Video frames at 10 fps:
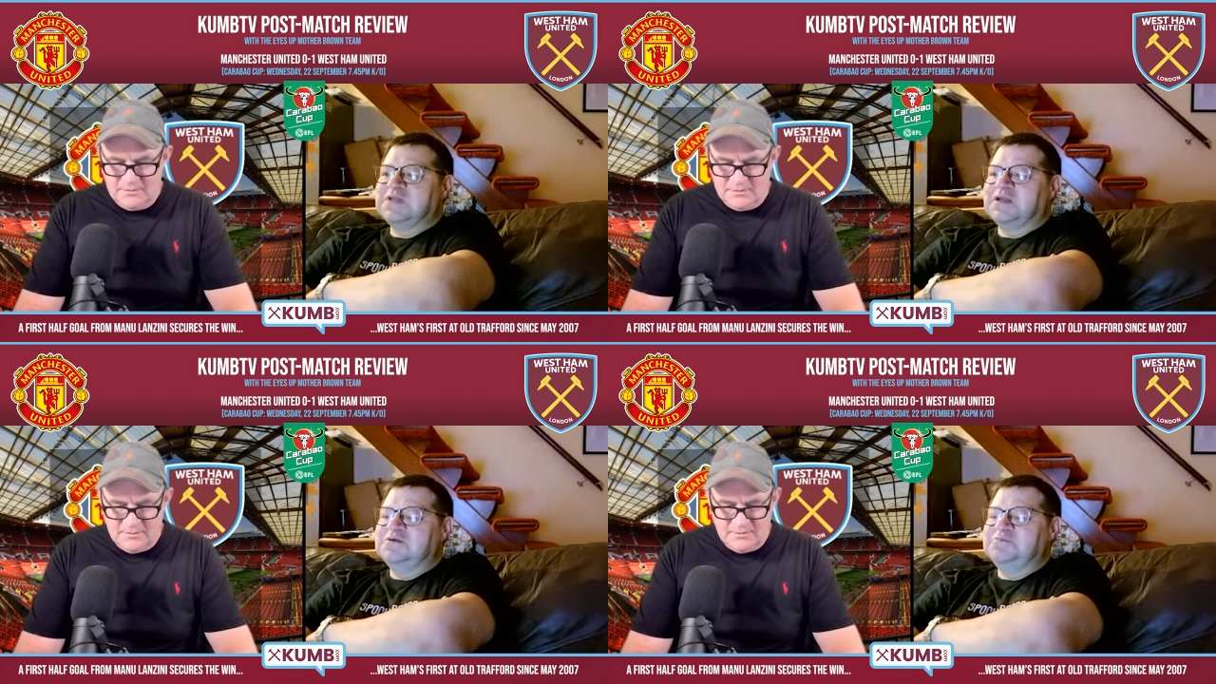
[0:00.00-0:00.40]

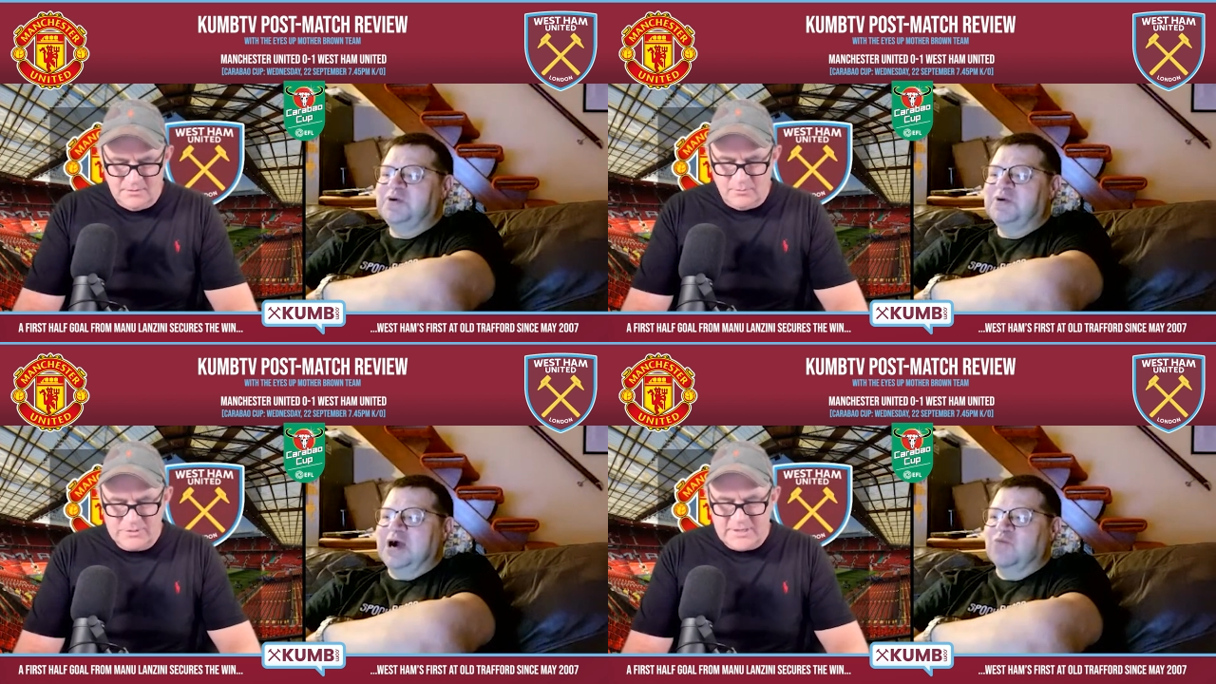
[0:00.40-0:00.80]
Speaker 1: who
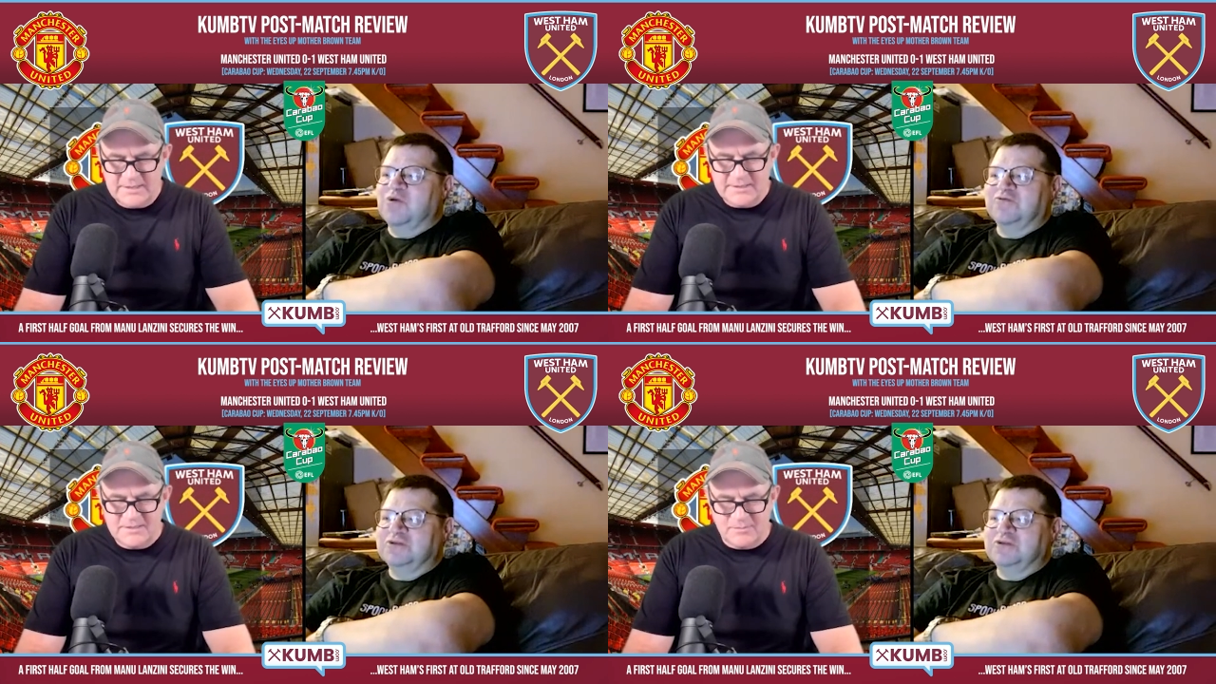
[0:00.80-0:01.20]
put out we'll
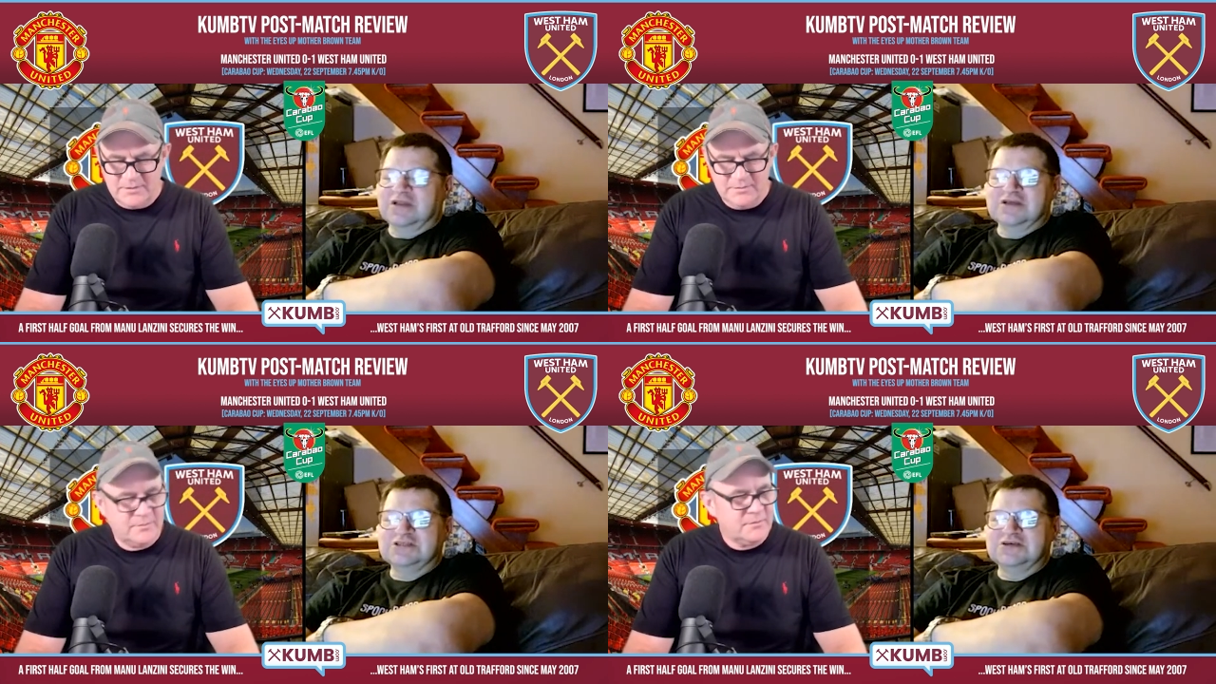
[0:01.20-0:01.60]
take this
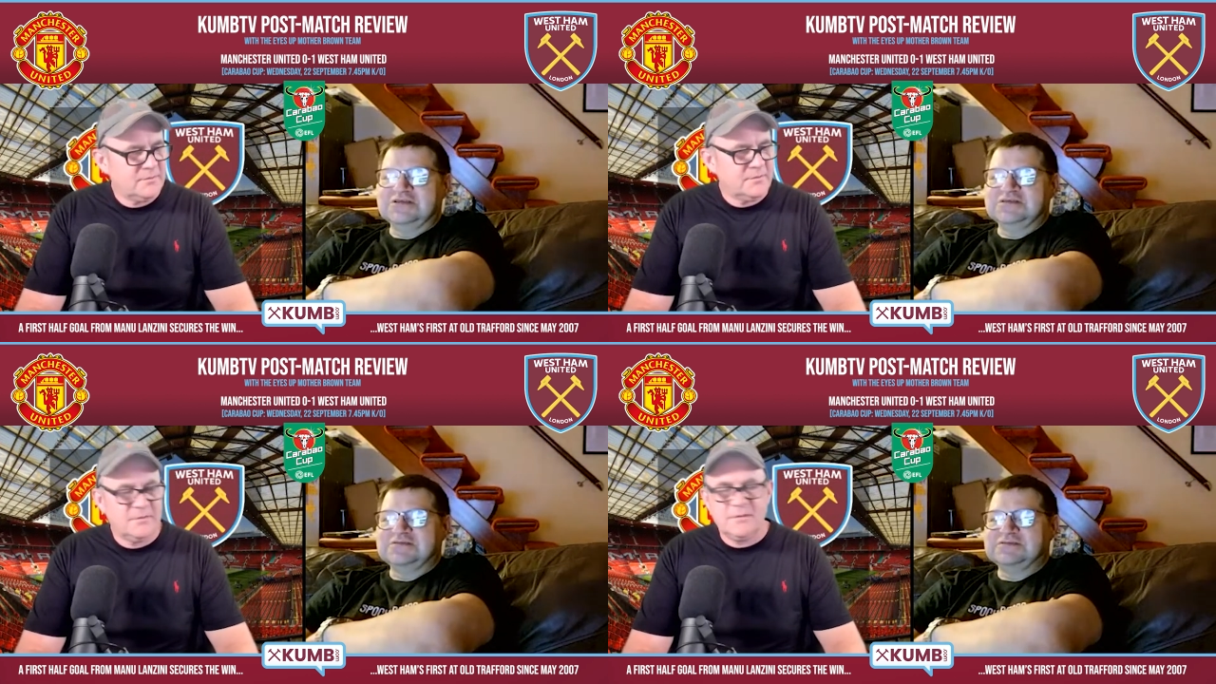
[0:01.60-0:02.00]
last night.
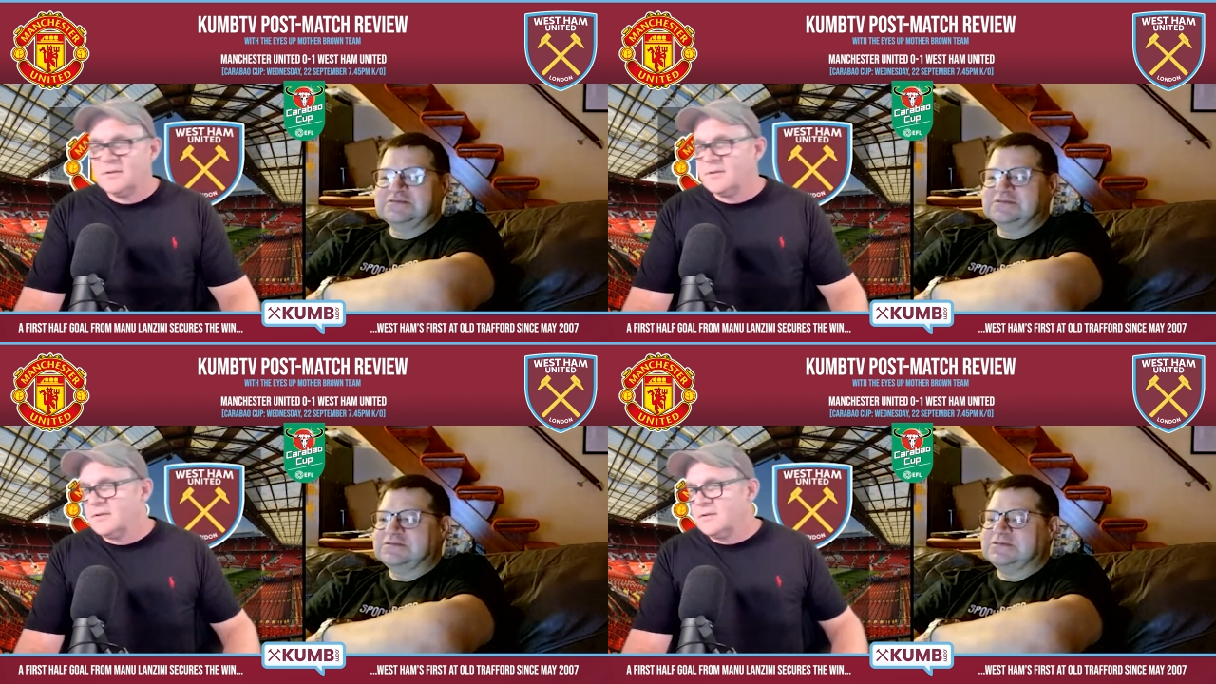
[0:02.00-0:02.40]

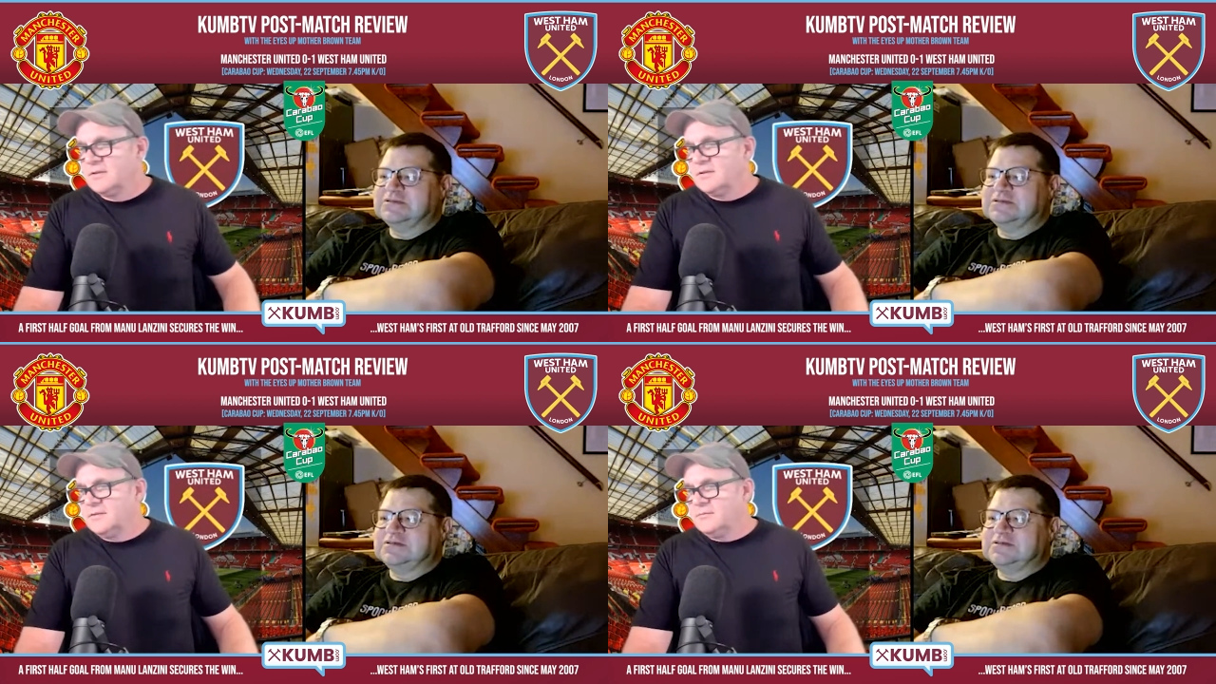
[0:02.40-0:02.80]

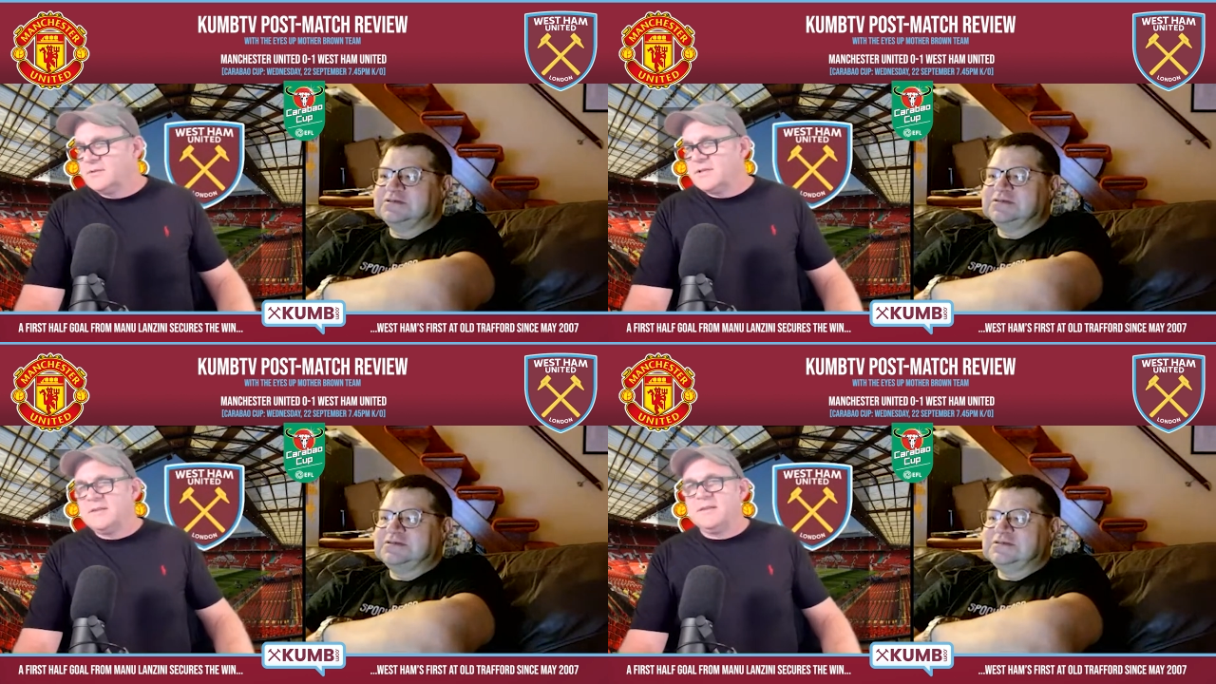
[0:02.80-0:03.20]

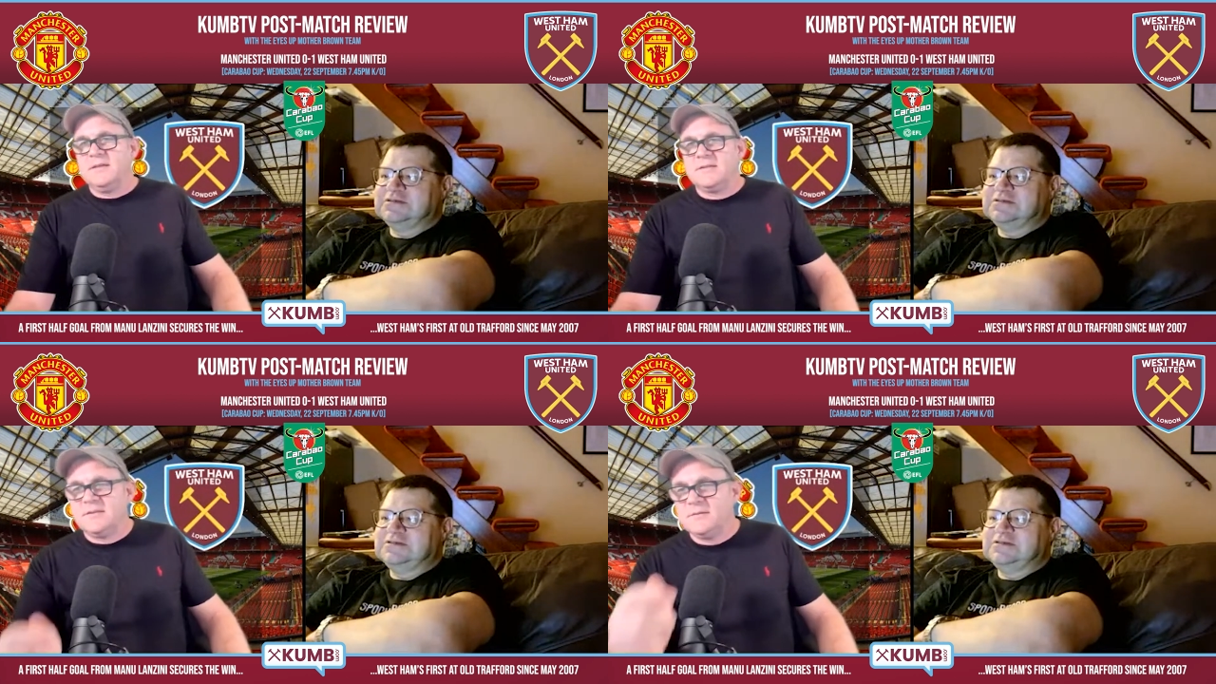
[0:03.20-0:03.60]
We'll take
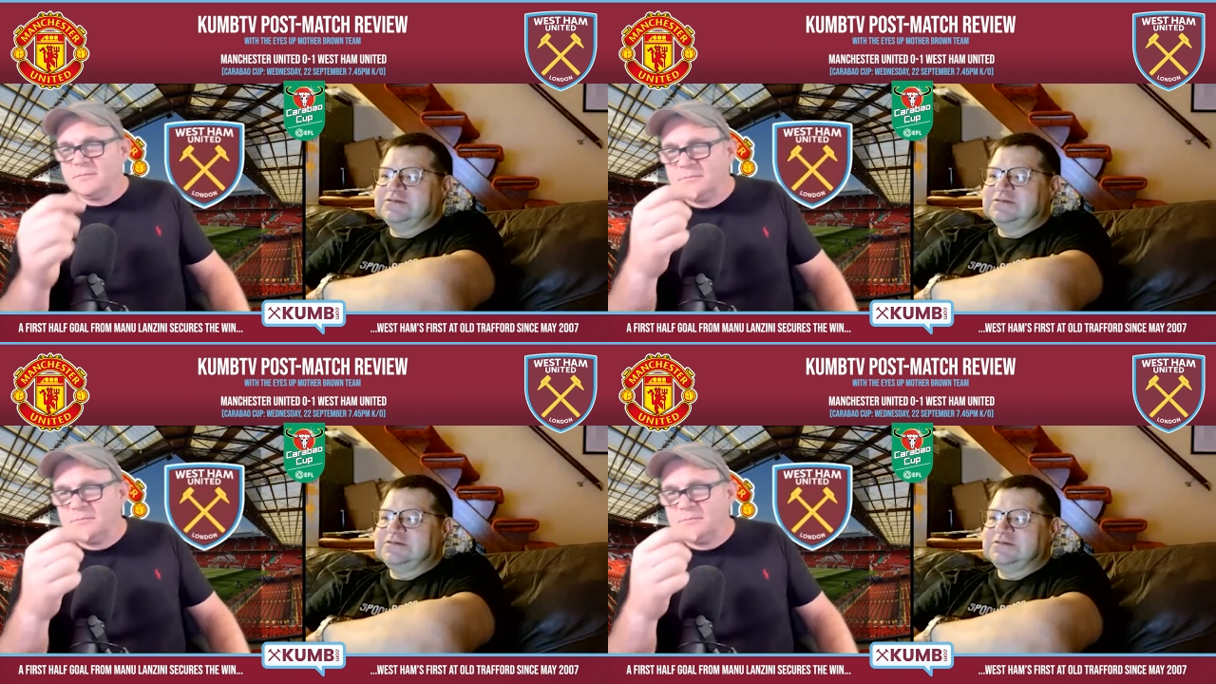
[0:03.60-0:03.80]
this.